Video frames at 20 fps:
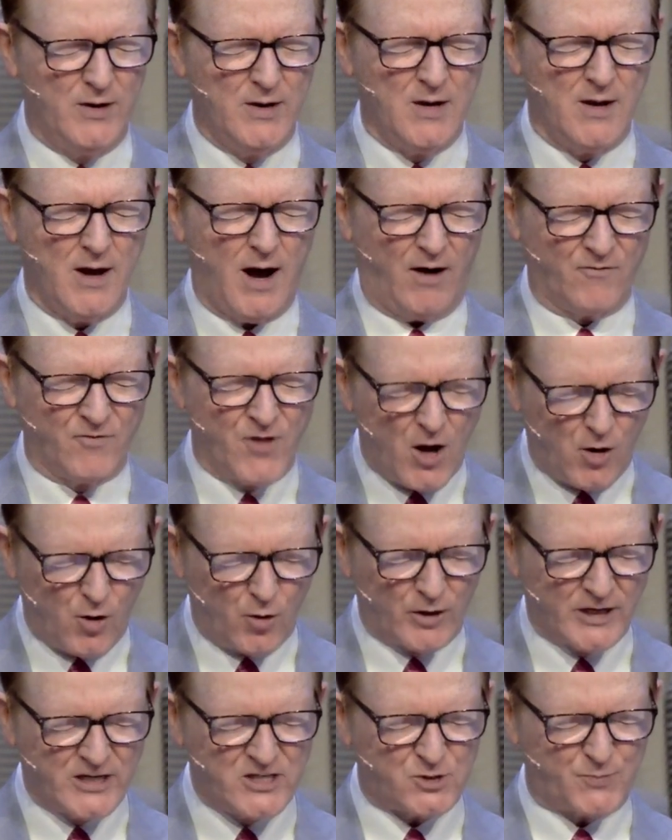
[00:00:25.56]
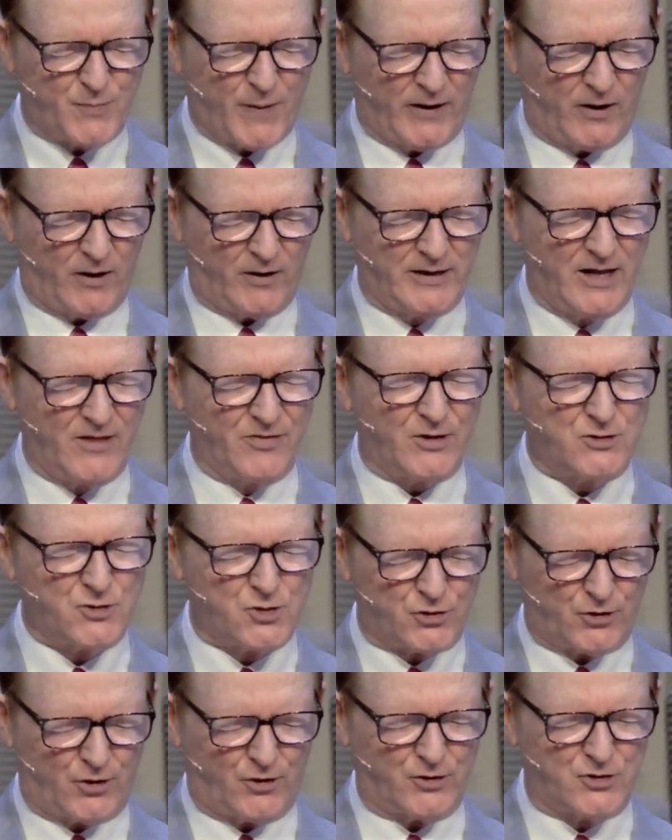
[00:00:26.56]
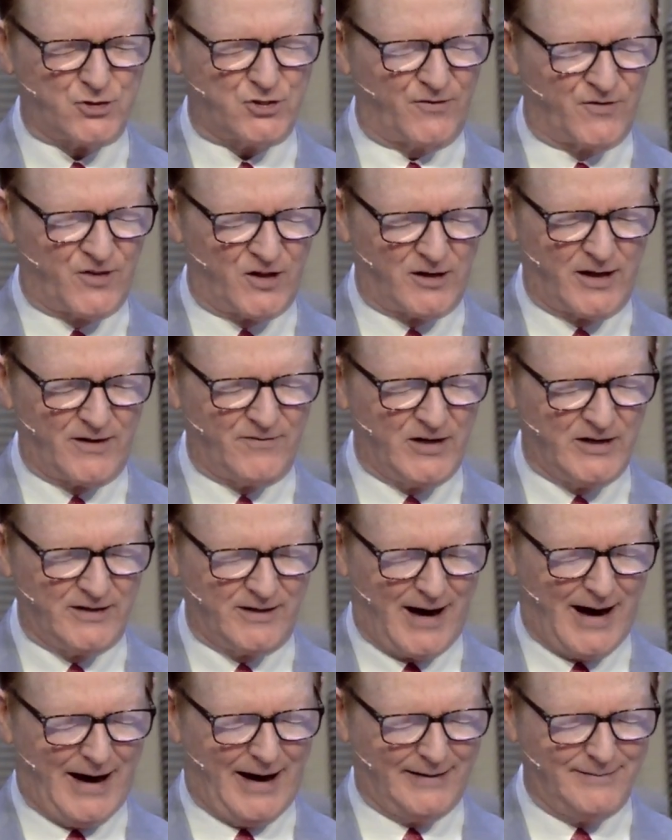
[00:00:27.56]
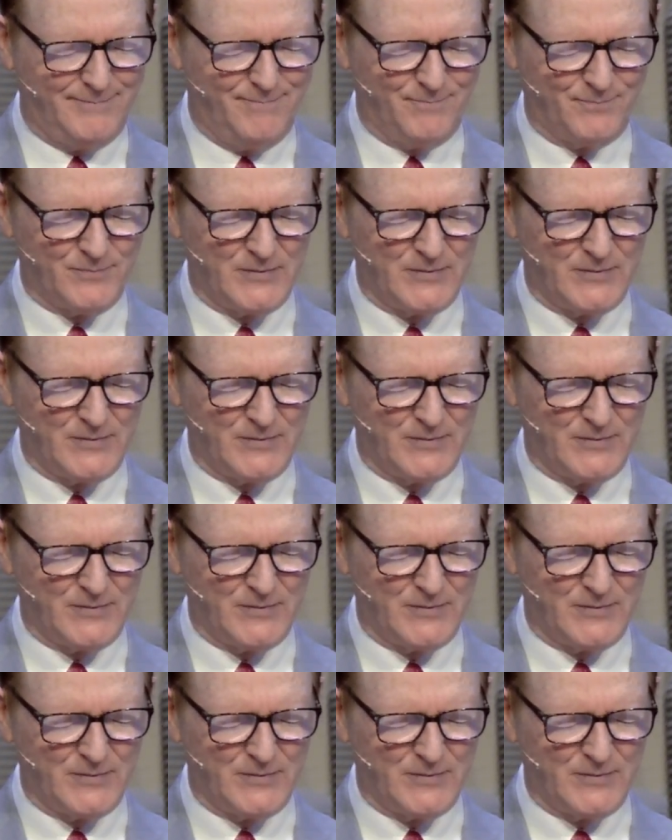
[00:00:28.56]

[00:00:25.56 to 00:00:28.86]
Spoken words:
of the Holy Spirit in the church of the living God.